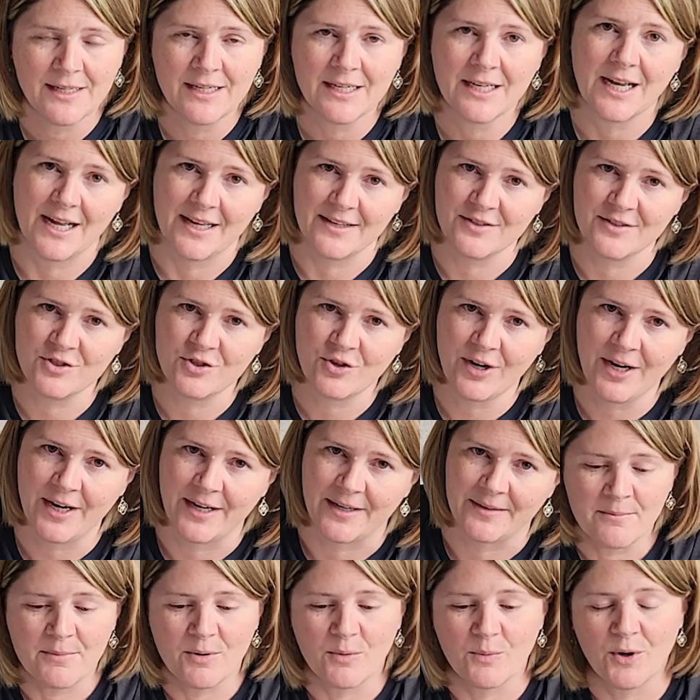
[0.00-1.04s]
cotton's great.
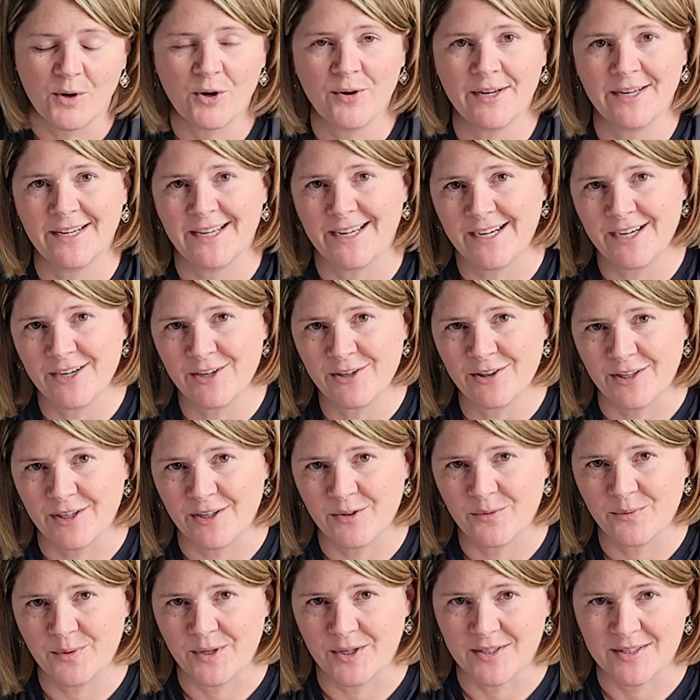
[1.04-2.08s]
But we're going to
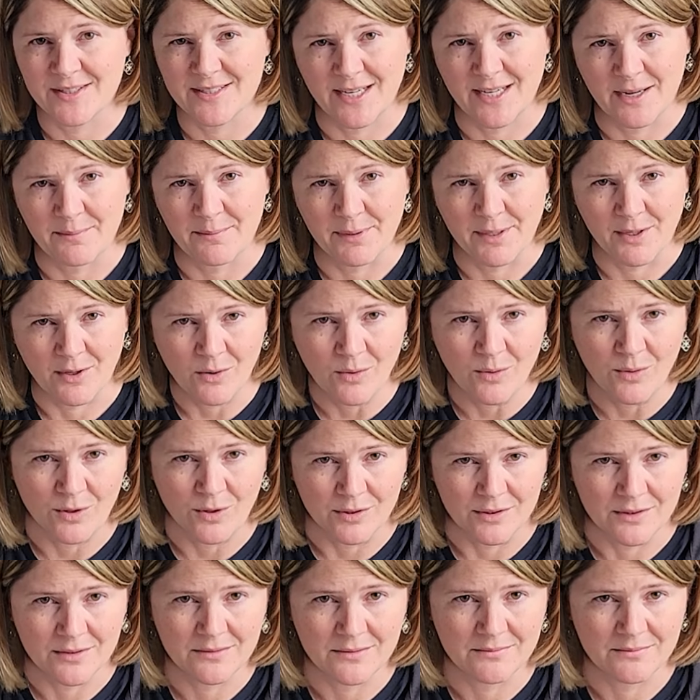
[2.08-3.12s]
Ireland where it's damp and
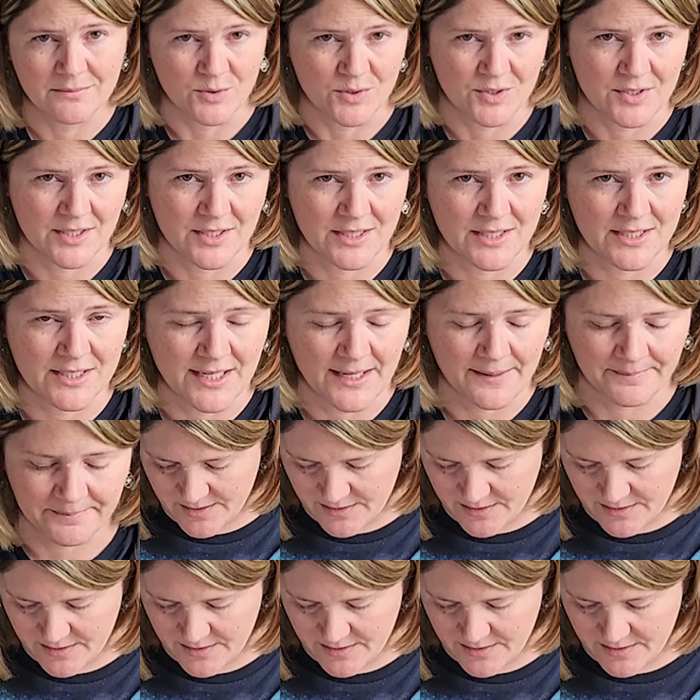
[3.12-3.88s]
cold most of the time.